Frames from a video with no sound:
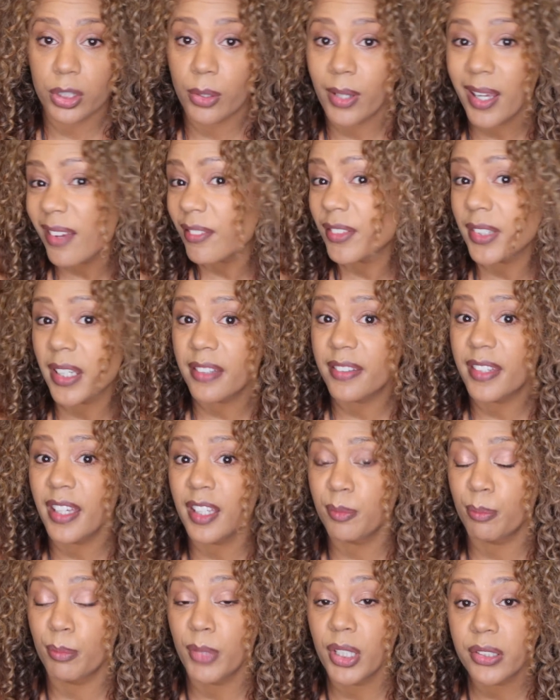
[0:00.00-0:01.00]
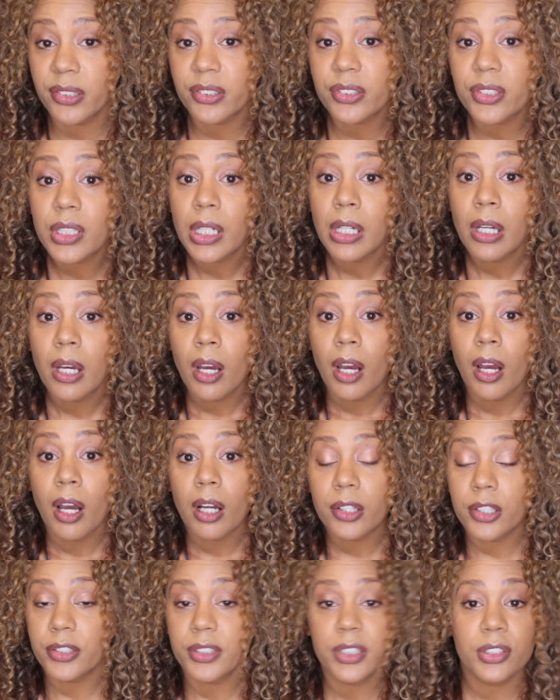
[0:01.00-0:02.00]
Now, I haven't had that in months
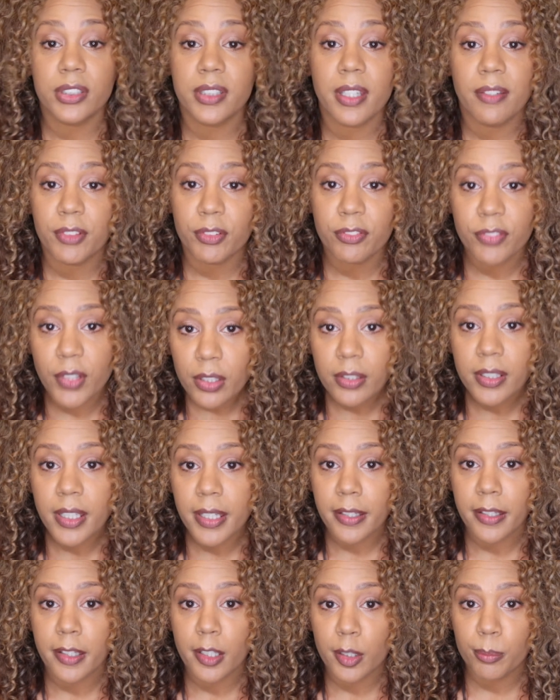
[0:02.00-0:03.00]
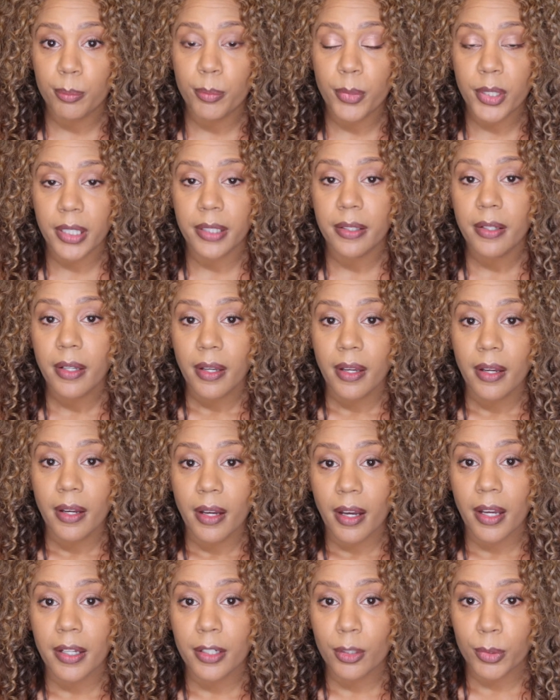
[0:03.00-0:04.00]
because I just haven't felt like it, but
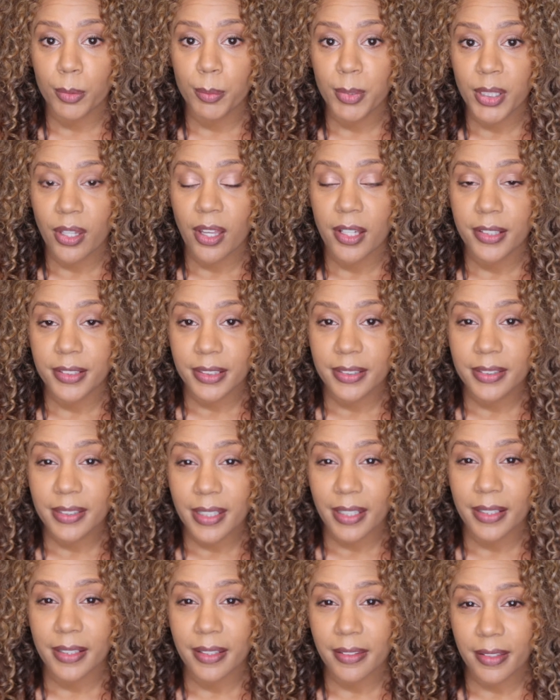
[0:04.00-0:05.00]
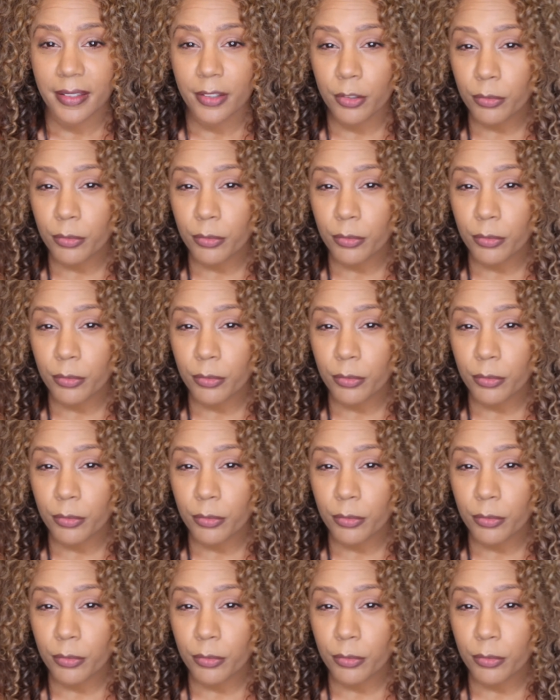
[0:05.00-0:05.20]
I don't want to be locked into anything.